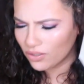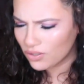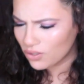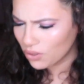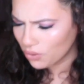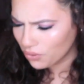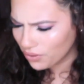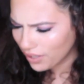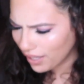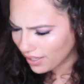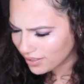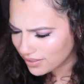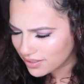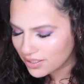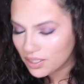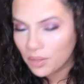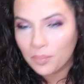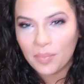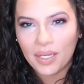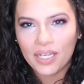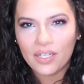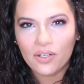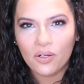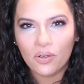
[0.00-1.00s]
so that
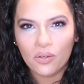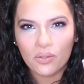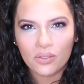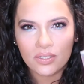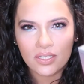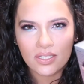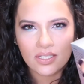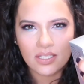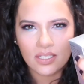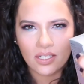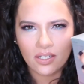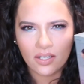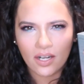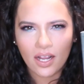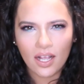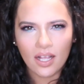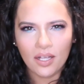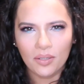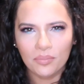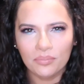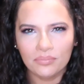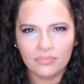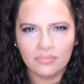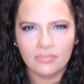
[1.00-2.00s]
tomato
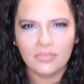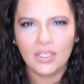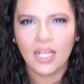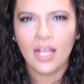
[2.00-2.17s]
serum